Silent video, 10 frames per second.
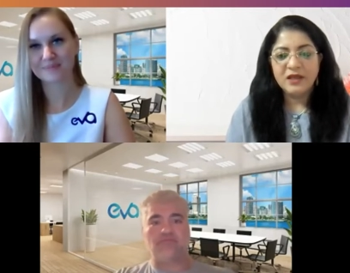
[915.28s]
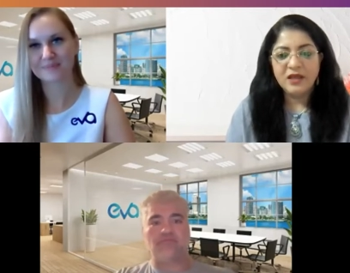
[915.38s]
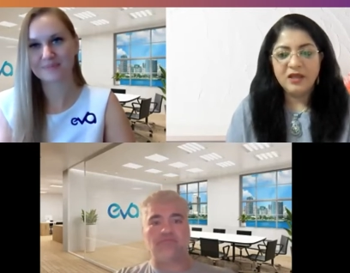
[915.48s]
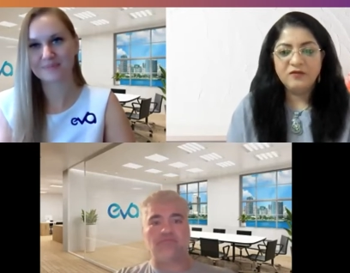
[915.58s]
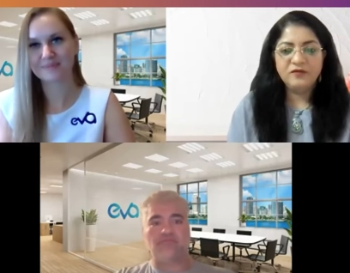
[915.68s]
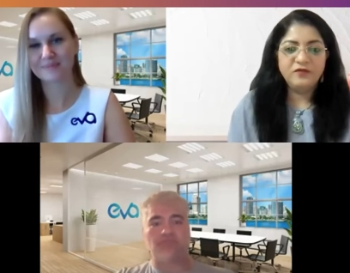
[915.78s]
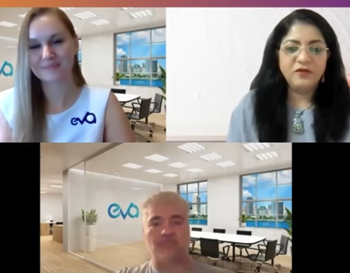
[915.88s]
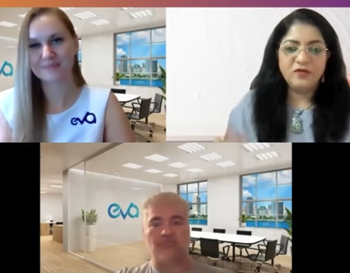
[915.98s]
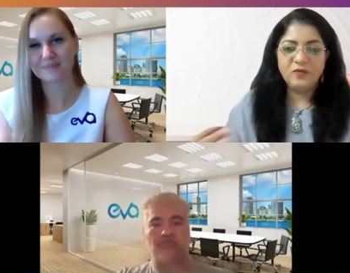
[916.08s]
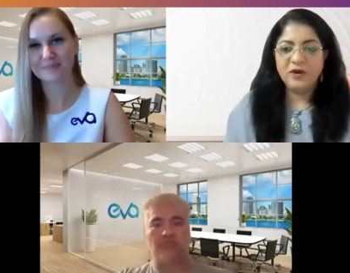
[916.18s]
Speaker 1: if
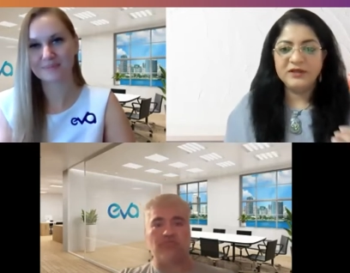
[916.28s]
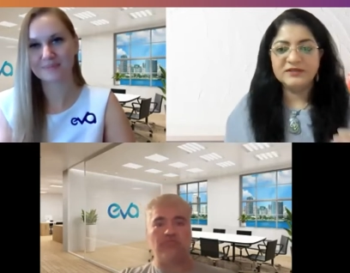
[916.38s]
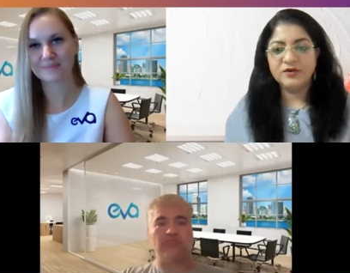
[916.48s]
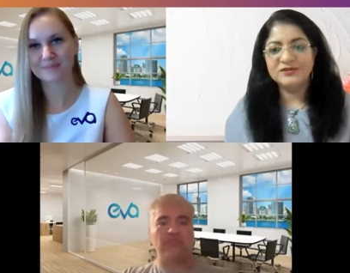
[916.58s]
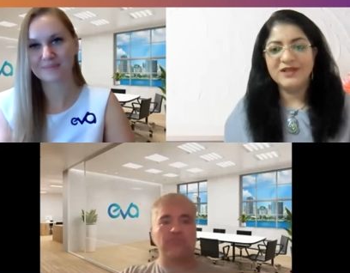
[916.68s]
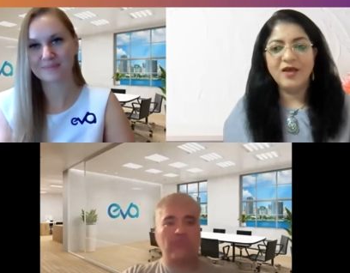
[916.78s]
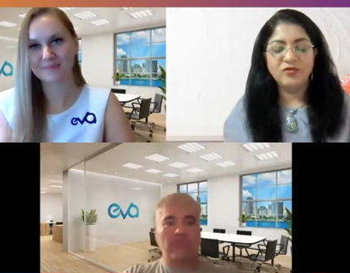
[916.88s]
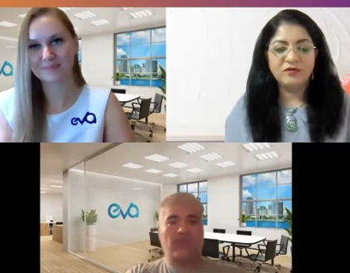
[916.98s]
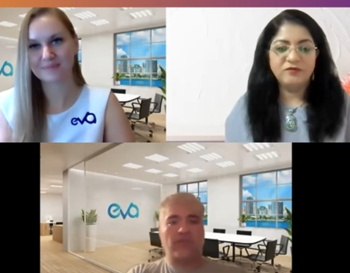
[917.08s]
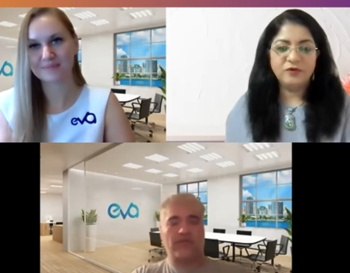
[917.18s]
you know the price goes
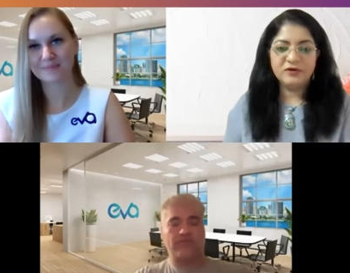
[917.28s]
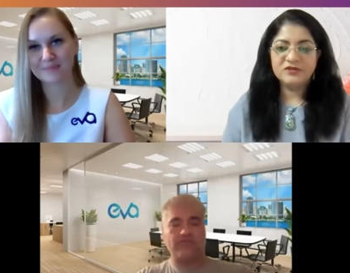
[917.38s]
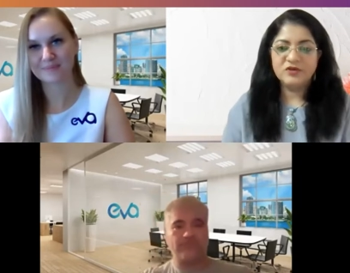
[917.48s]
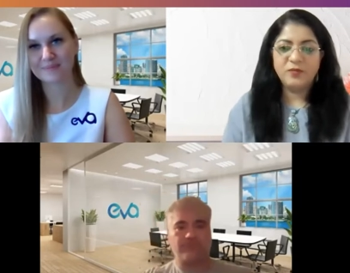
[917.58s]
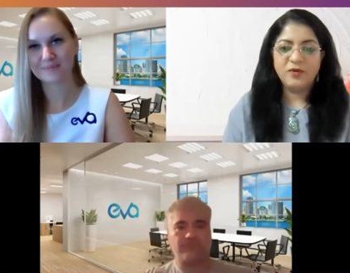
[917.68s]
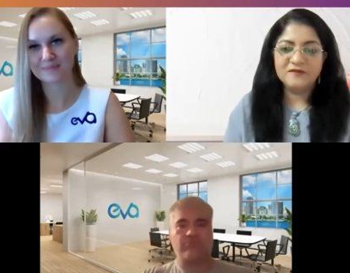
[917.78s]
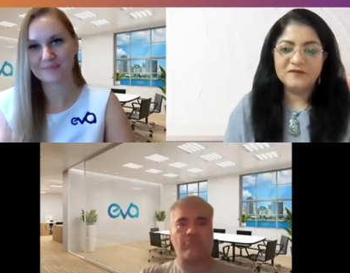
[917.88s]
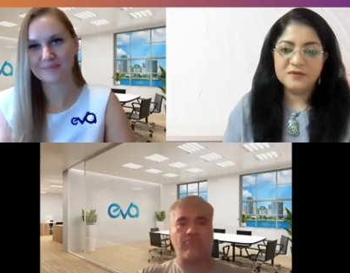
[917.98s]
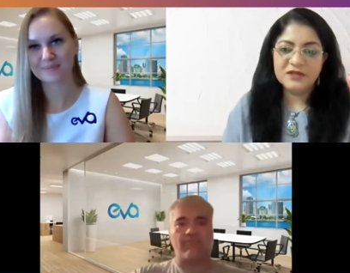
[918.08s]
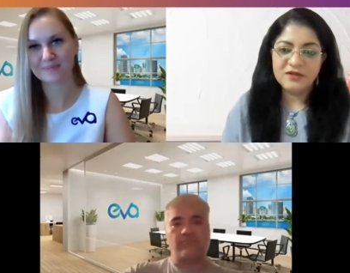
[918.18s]
down, then of course your
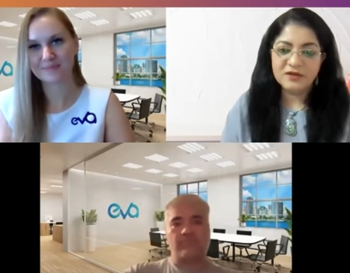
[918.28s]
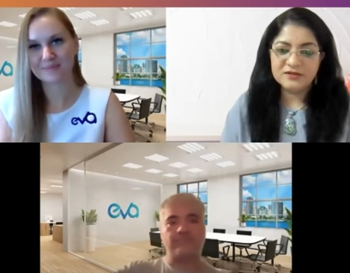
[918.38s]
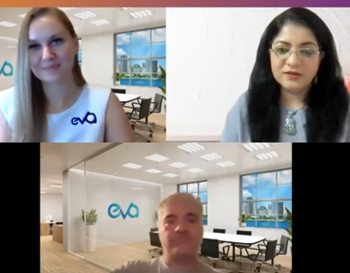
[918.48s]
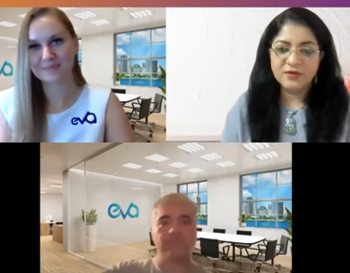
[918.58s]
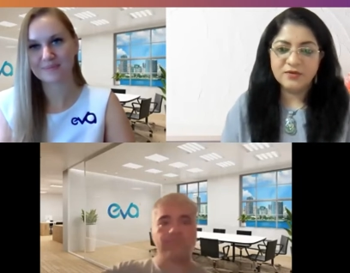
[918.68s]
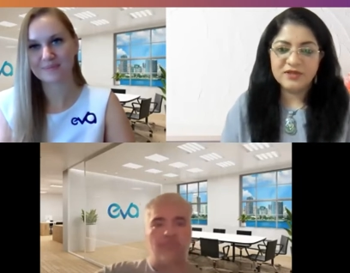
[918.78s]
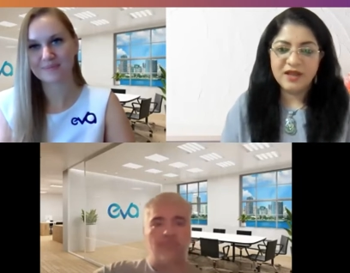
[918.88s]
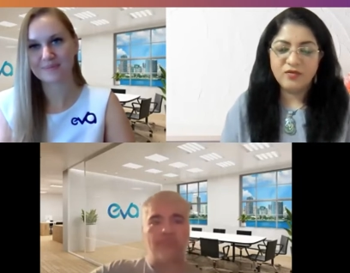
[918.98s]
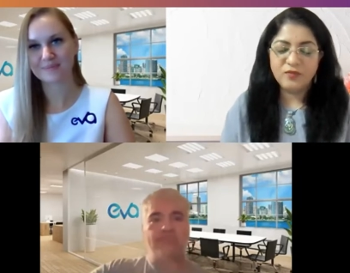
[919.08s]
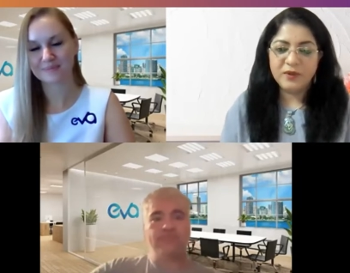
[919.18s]
profitability also goes
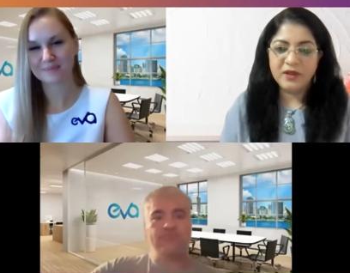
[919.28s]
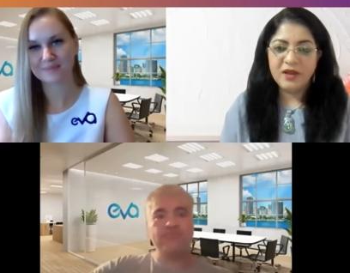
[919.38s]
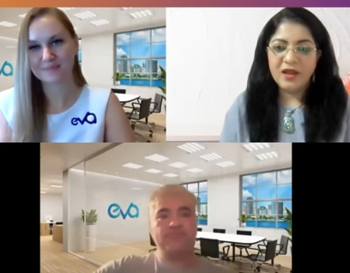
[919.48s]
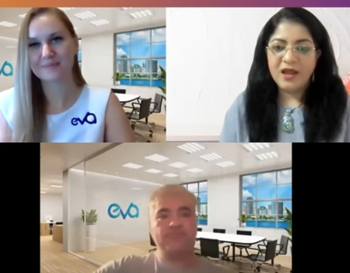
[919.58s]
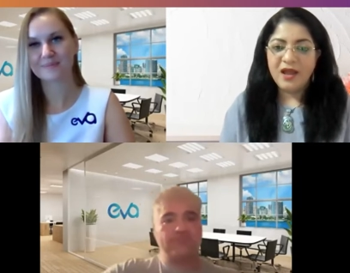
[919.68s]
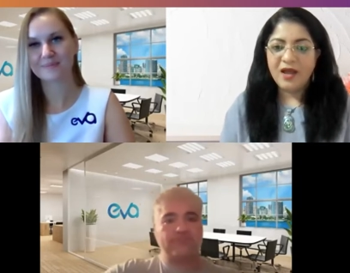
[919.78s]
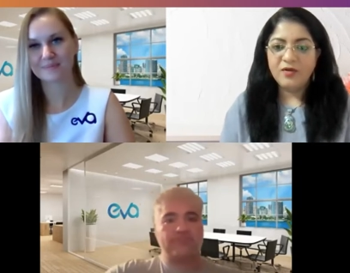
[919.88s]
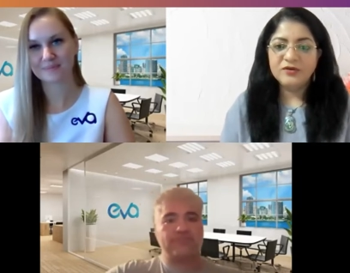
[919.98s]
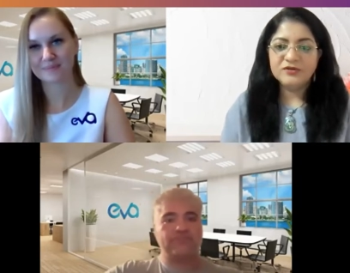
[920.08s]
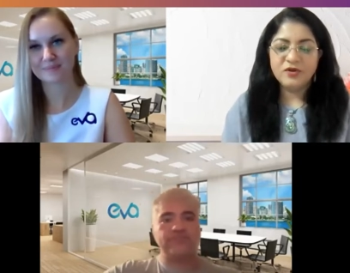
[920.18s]
down. But
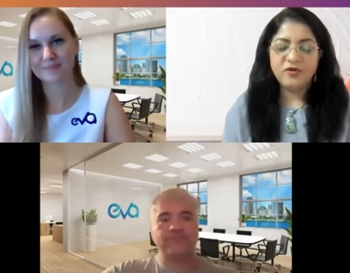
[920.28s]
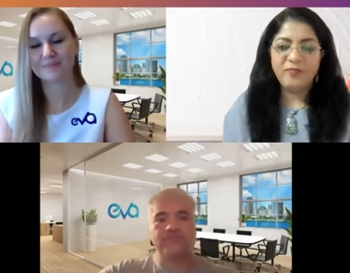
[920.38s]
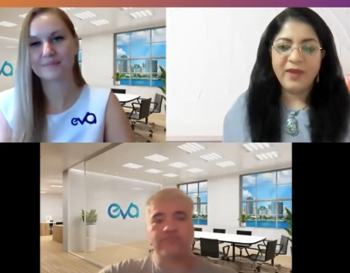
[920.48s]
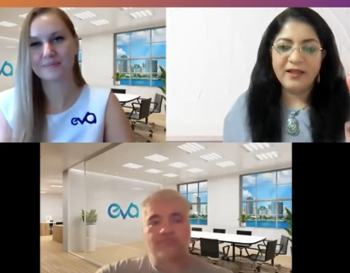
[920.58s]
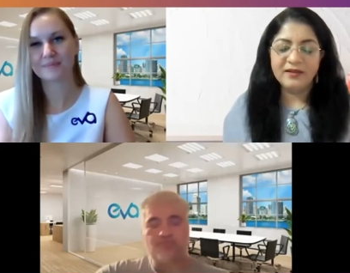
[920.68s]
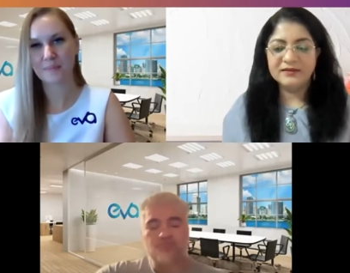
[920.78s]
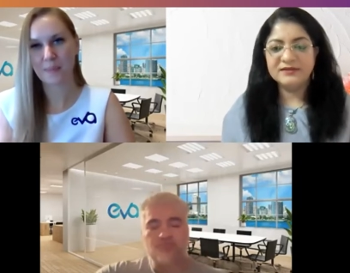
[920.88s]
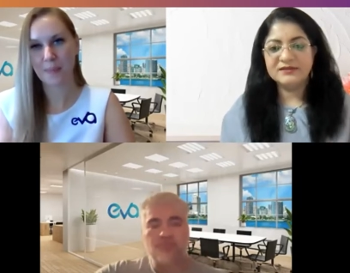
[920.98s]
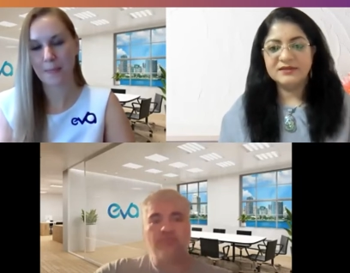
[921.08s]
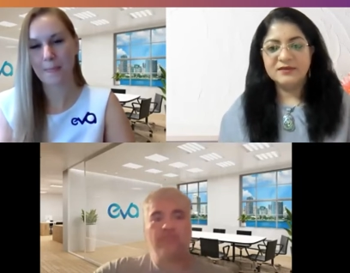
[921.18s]
how do you sort of
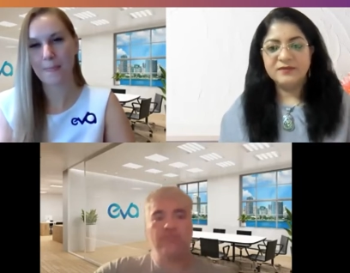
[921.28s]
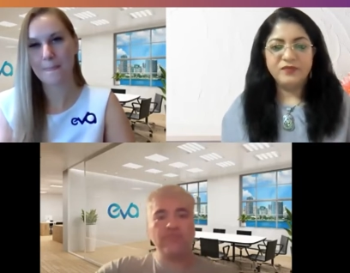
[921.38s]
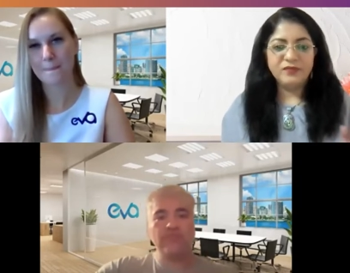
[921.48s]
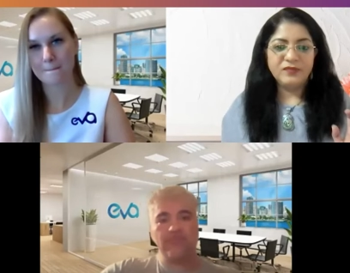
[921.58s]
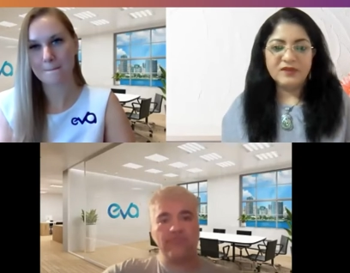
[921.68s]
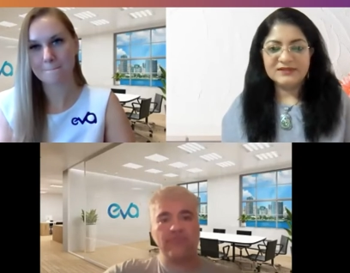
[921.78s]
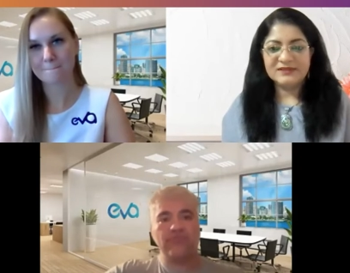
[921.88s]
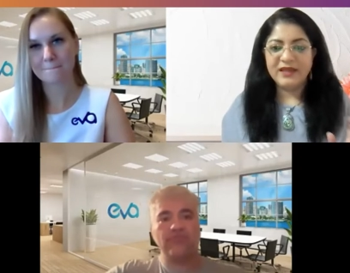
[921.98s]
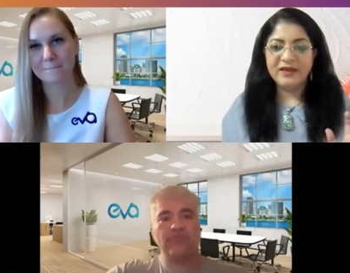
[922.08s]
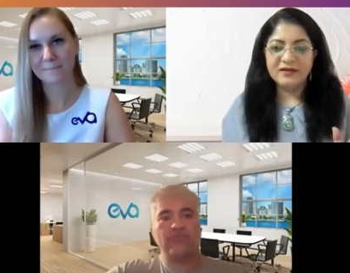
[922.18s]
balance
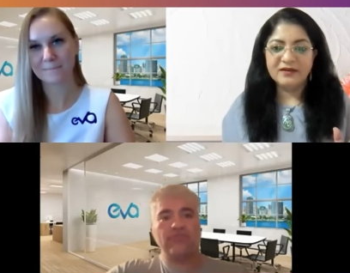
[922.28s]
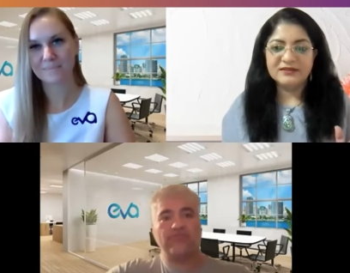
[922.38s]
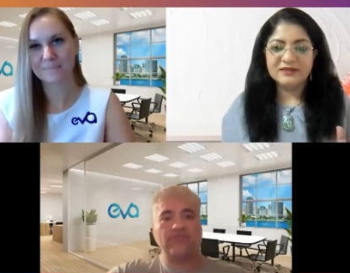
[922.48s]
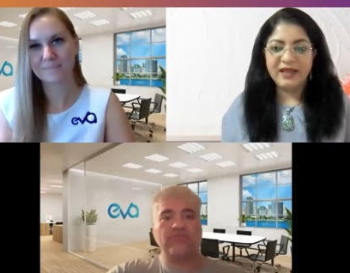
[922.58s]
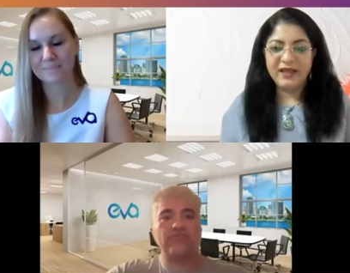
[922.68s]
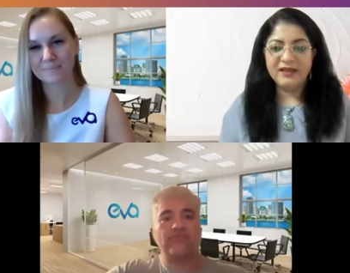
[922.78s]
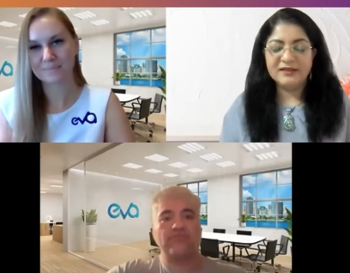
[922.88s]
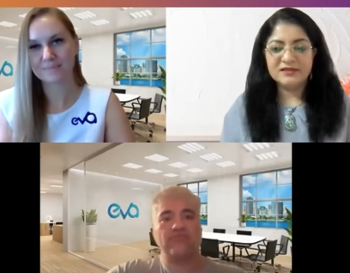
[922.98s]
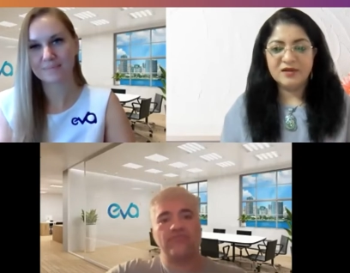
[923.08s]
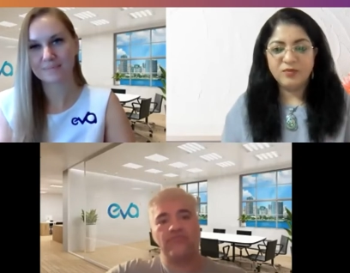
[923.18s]
sales
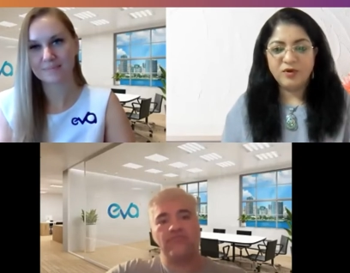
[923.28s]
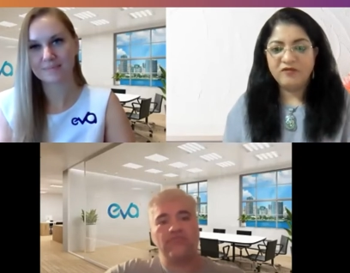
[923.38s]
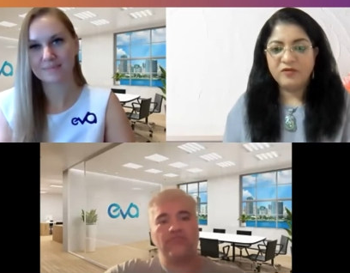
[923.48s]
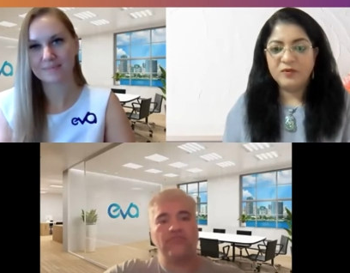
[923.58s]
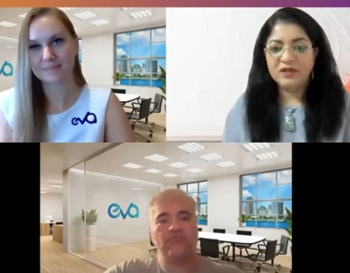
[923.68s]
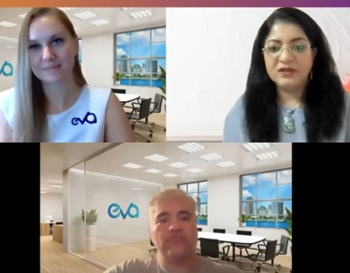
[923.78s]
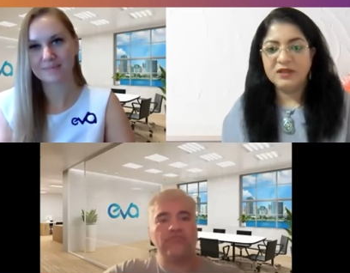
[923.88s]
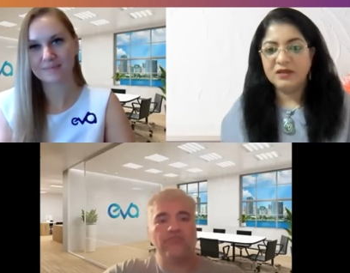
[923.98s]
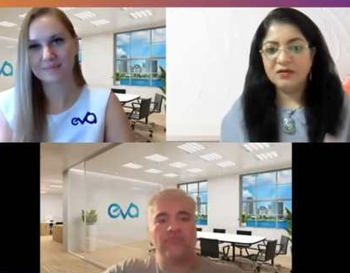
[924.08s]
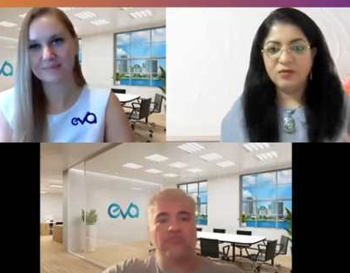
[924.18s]
and
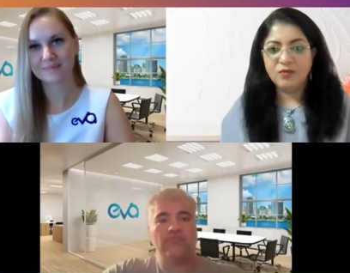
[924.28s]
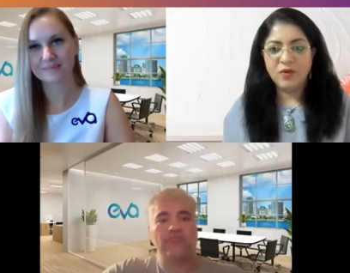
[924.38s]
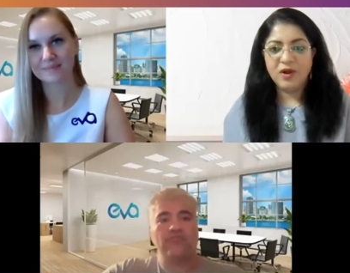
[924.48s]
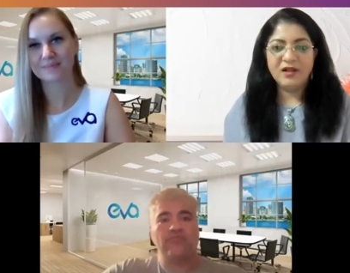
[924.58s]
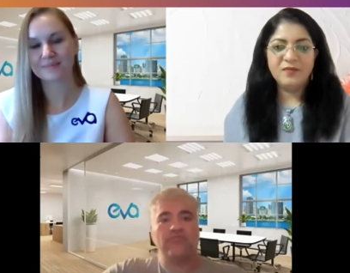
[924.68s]
profitability while